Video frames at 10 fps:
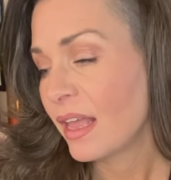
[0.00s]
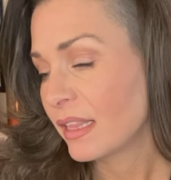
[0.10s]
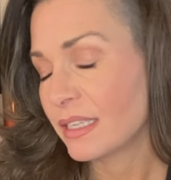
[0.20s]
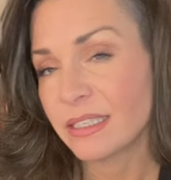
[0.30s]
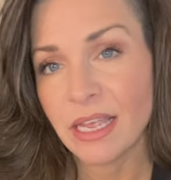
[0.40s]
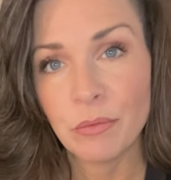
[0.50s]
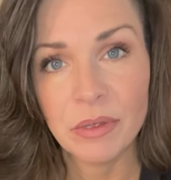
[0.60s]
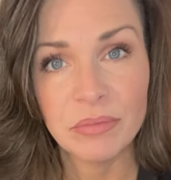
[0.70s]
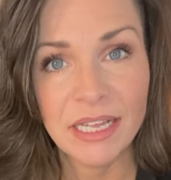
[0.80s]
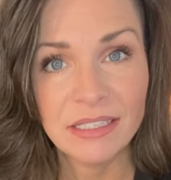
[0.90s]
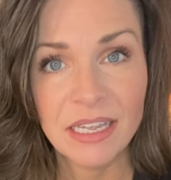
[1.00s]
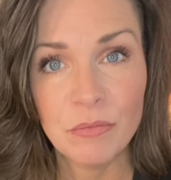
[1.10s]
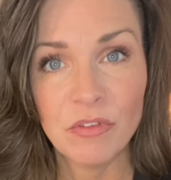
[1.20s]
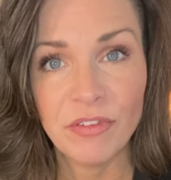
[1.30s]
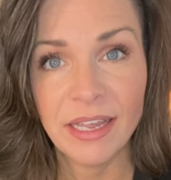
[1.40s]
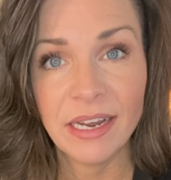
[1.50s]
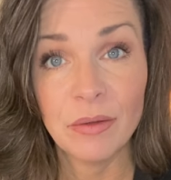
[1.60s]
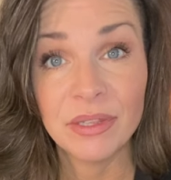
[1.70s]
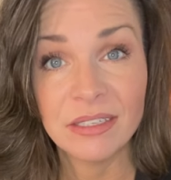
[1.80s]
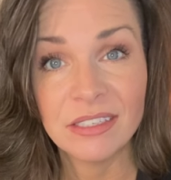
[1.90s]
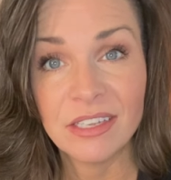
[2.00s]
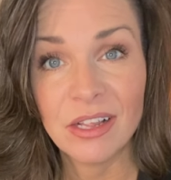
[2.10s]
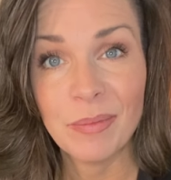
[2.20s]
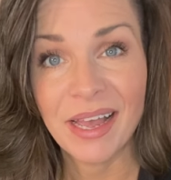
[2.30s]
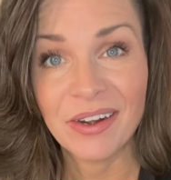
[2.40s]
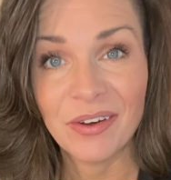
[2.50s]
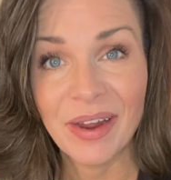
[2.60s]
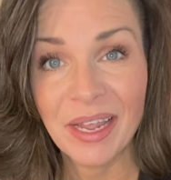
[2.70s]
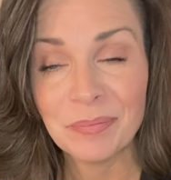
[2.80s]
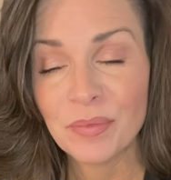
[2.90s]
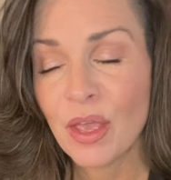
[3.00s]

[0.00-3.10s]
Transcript: Let's say a quick blessing and we'll find out what this is all about, all right?